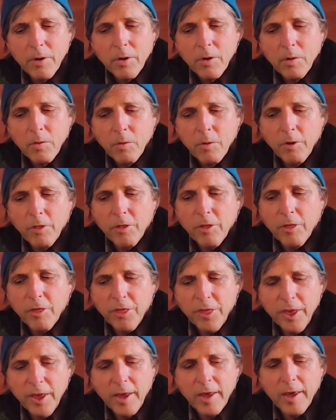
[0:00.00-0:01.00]
with the
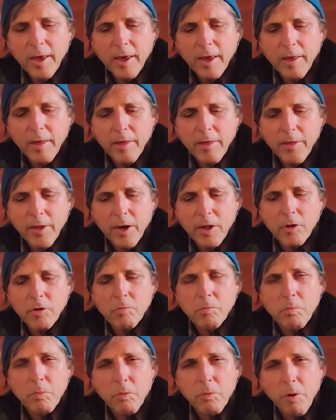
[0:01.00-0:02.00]
thinking that
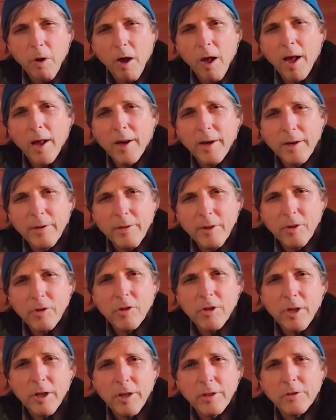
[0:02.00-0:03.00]
has brought
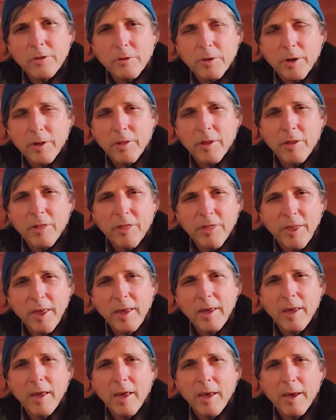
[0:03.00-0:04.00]
this country, the
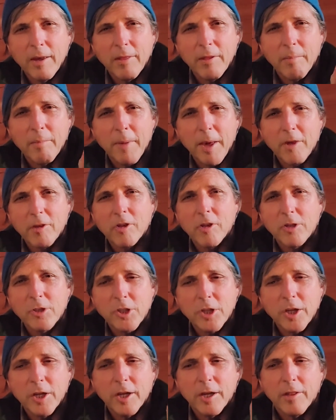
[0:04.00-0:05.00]
thinking and the
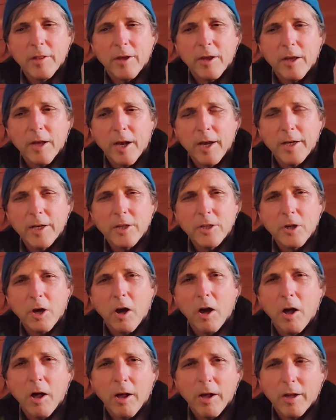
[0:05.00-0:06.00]
messaging and the kind of
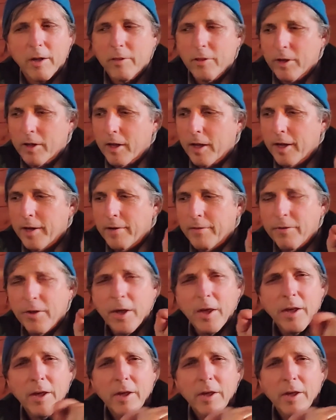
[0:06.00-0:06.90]
talk and the kind of